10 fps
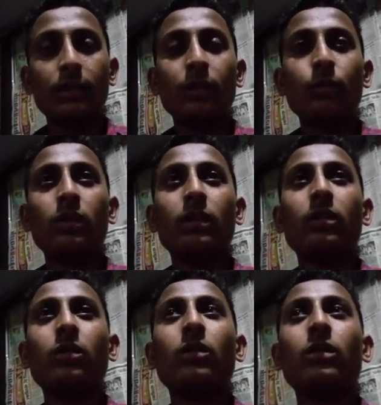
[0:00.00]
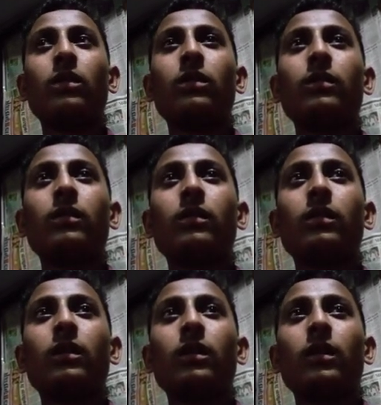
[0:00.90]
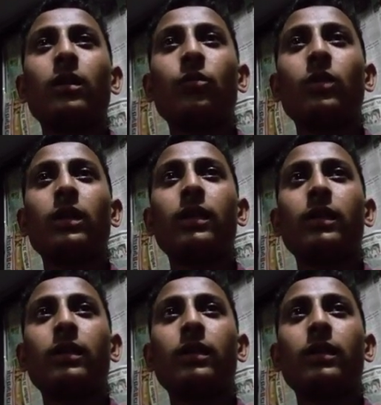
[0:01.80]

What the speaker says: given or if we